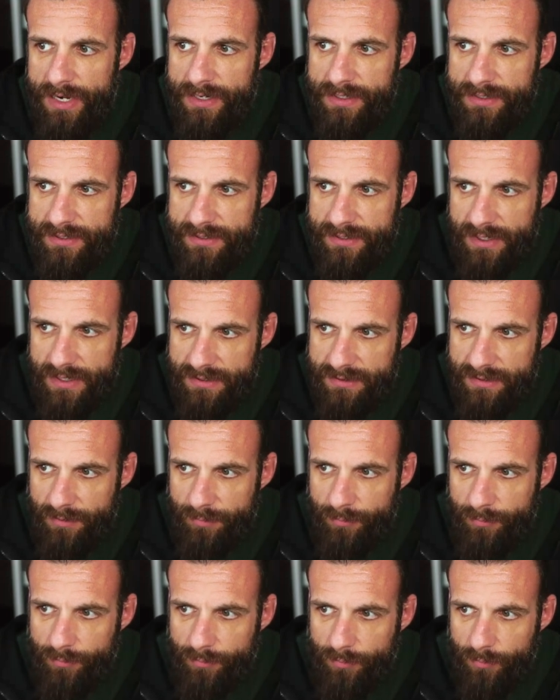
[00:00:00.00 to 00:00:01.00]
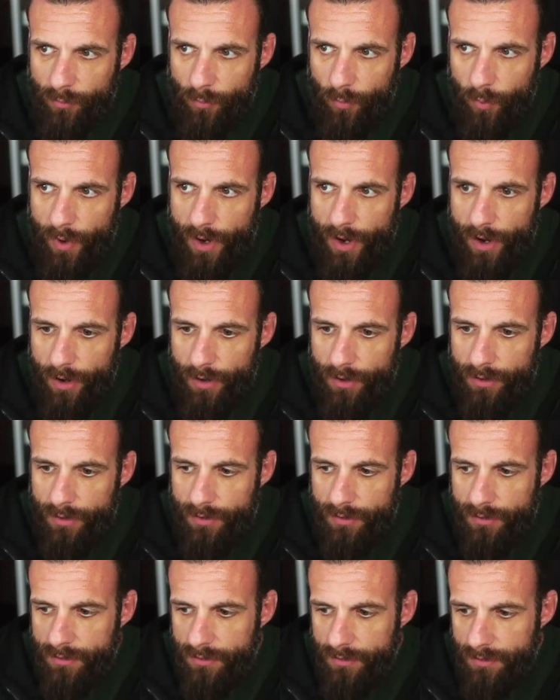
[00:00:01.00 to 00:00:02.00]
a system
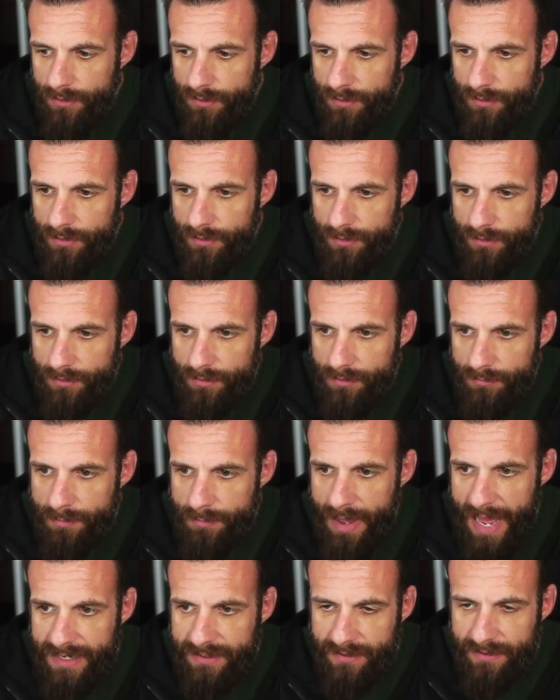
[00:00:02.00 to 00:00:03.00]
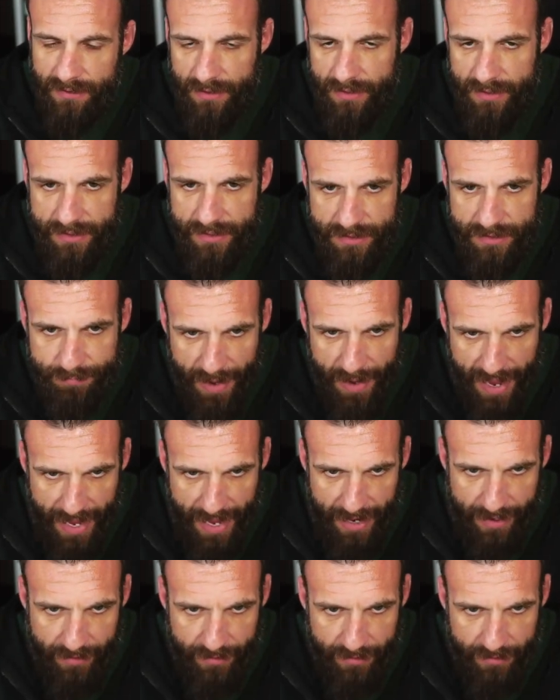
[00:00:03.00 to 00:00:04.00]
where masculinity is
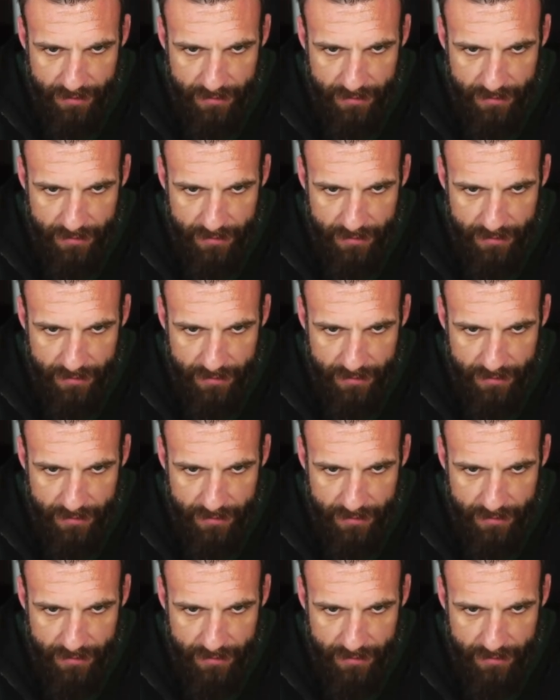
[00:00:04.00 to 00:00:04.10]
bad.